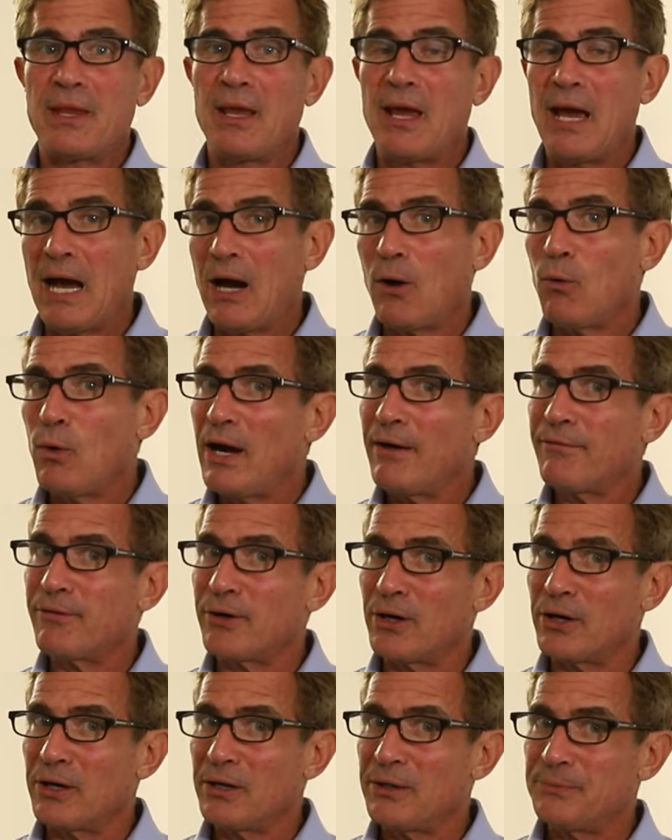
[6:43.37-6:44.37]

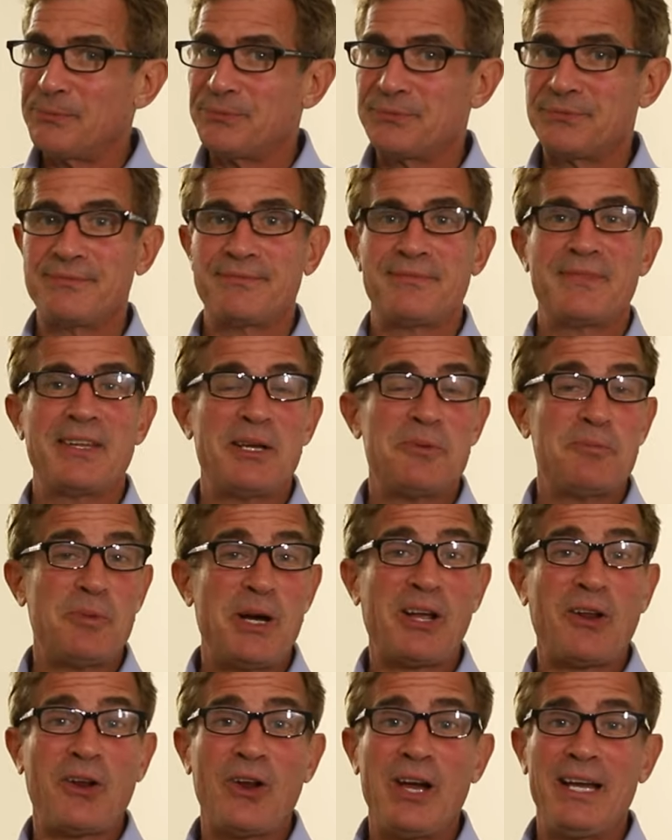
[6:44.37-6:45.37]
However,
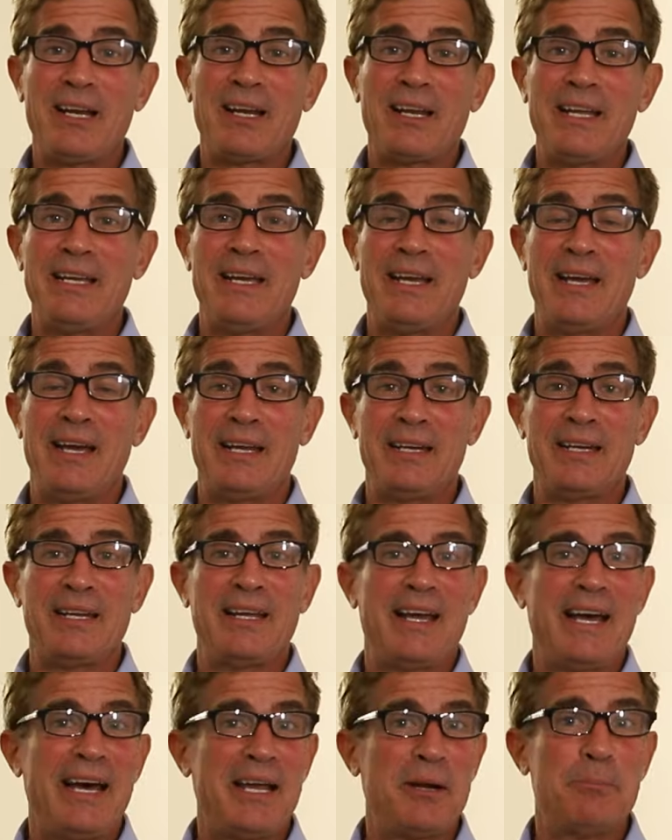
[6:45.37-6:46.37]
my client
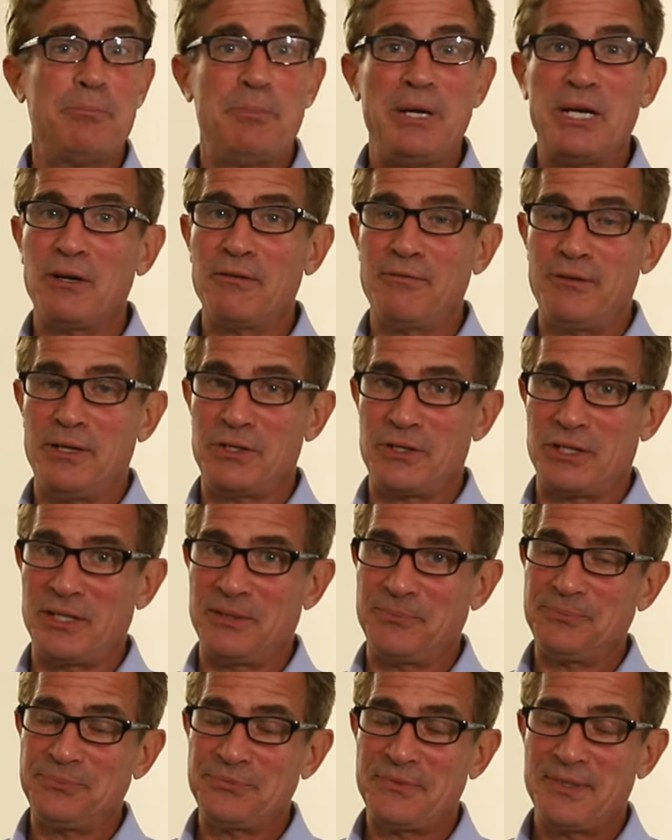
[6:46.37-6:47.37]
Leanne had a bigger
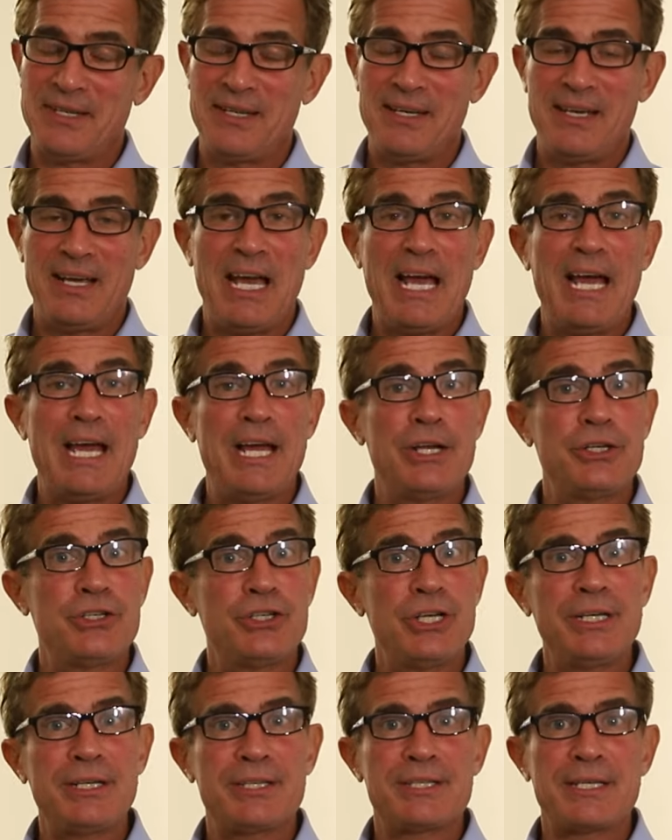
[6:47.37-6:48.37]
vision, and
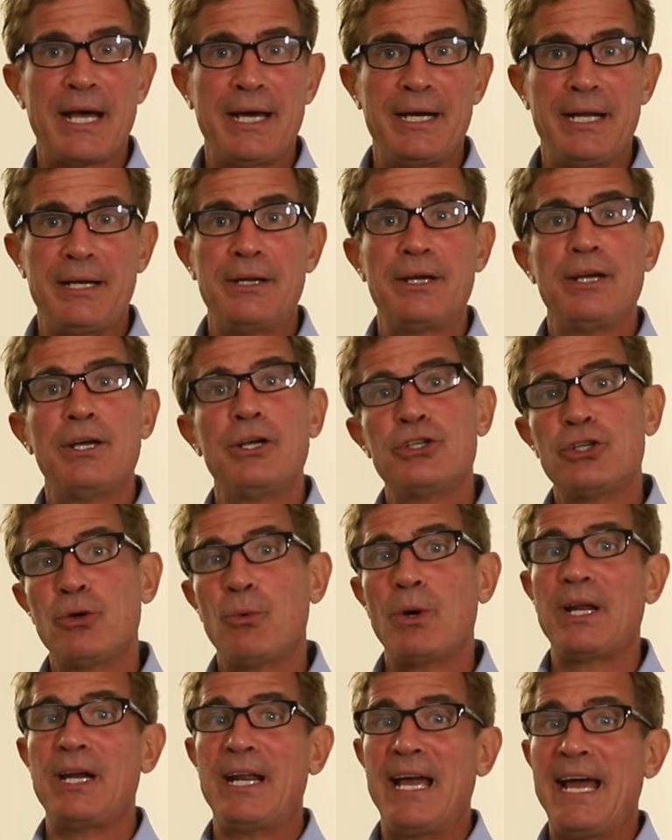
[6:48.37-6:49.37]
she decided she
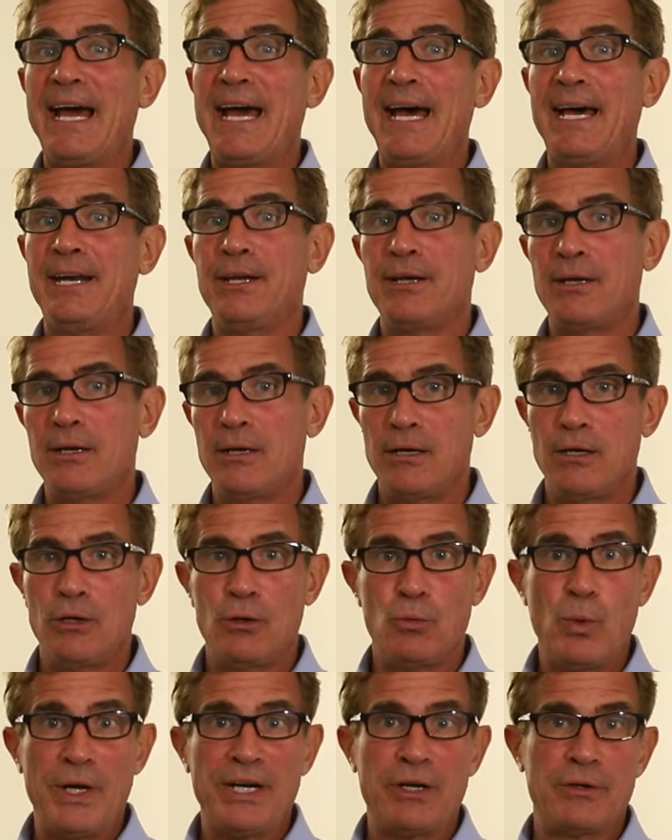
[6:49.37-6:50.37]
wanted to add
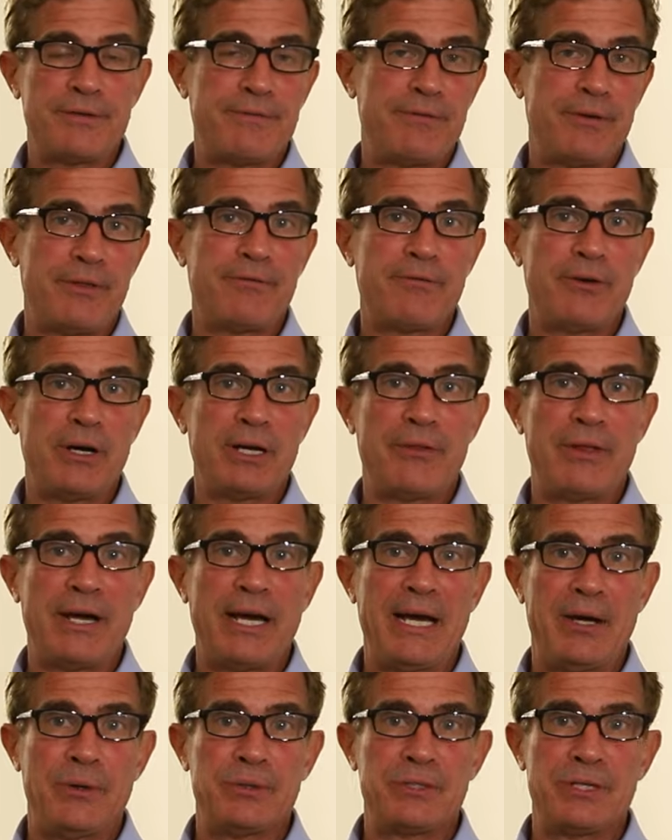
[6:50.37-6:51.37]
windows for the front of the
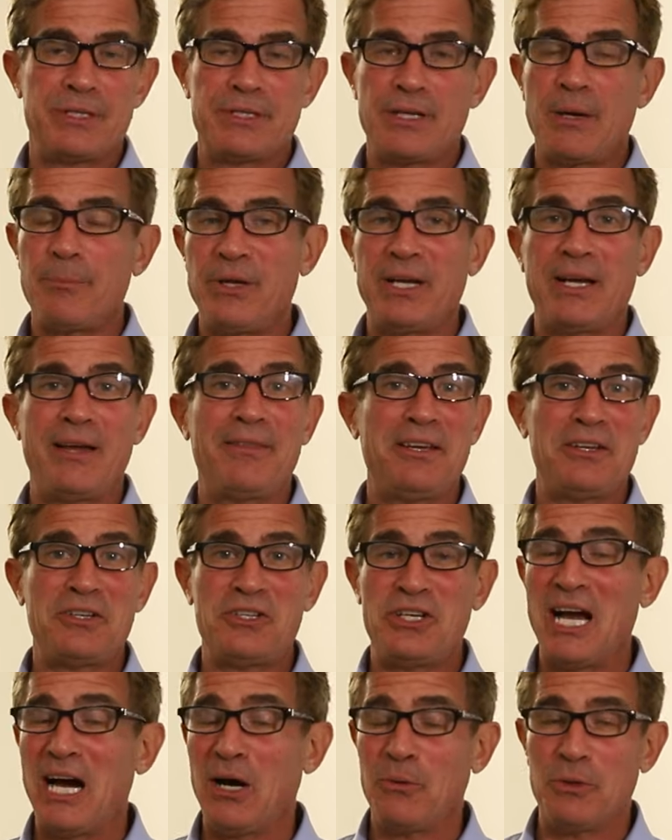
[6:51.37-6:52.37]
house. It's something I think
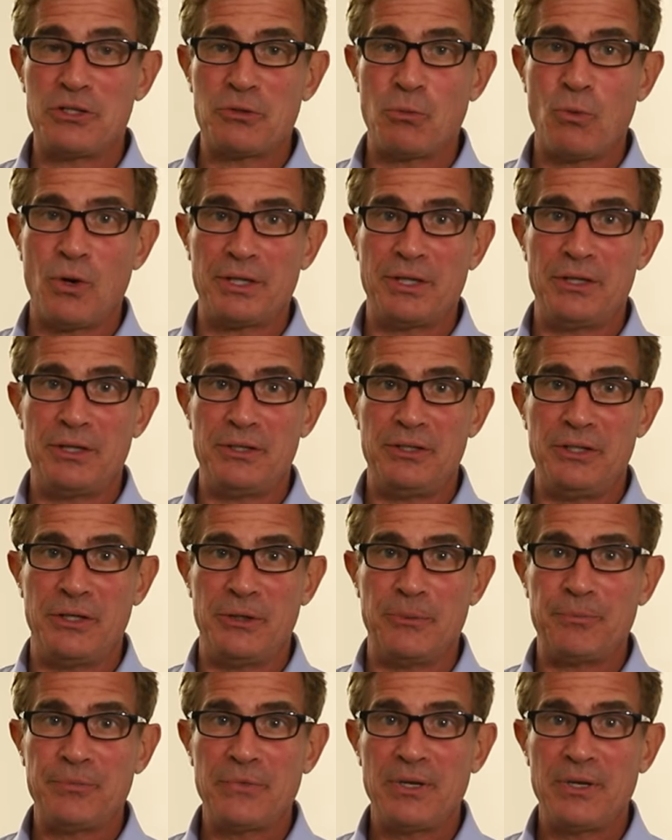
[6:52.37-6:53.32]
she always wanted to do.